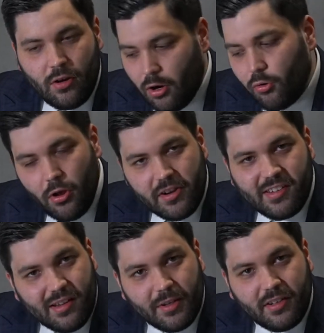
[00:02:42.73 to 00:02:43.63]
Although this
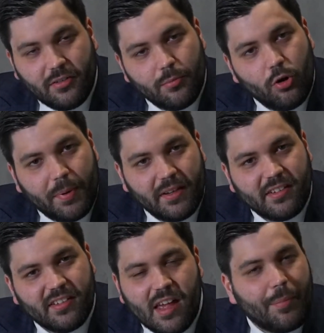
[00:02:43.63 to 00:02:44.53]
is limited to more
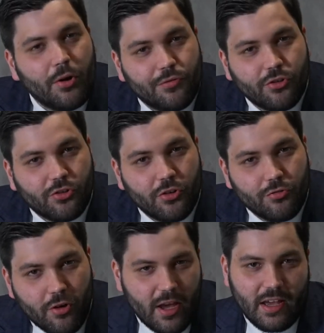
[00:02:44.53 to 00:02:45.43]
pieces, they're both just as
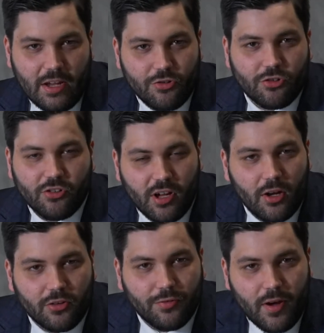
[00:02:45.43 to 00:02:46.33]
rare and just as
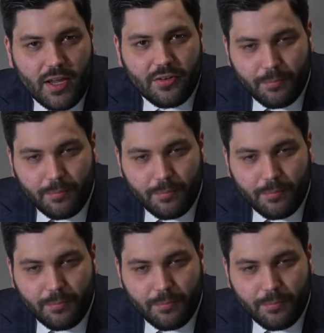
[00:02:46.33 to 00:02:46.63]
hard to find.